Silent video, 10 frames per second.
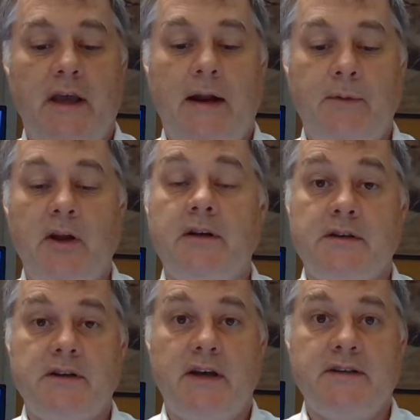And I'm going to
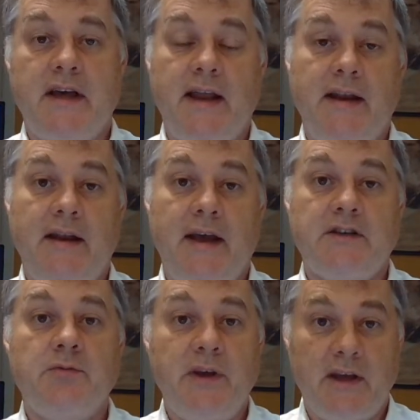discuss that
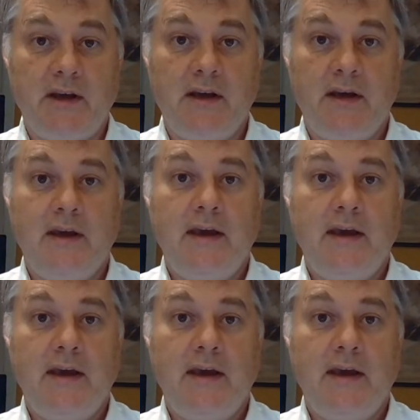next week.